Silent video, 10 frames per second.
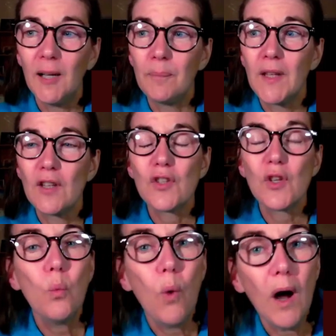Um,
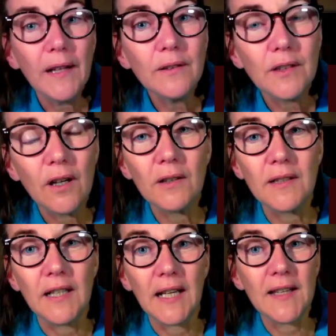so, wild
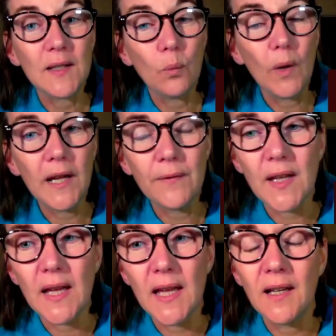gardening is a way of
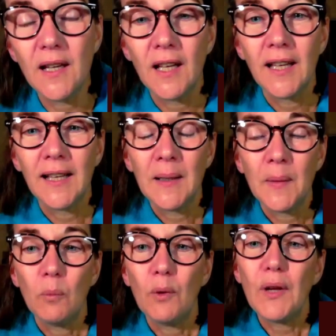saying,
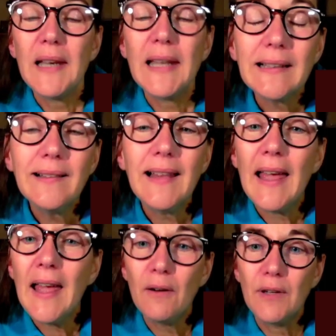well, the little
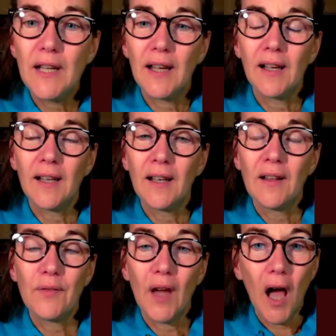area
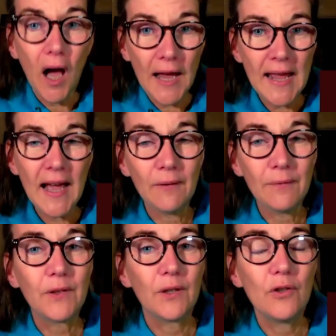that I
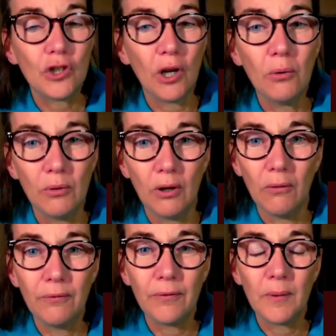have control
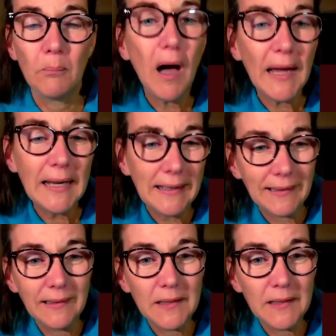of, my
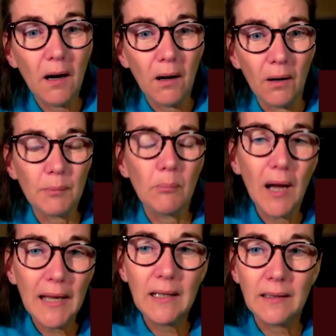little yard,
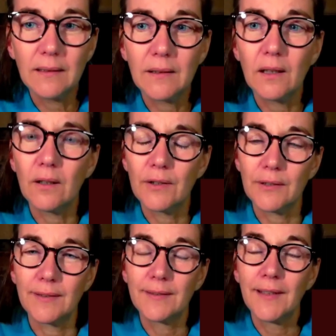my little
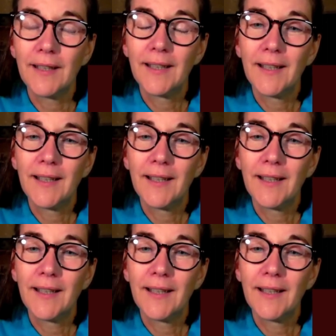garden,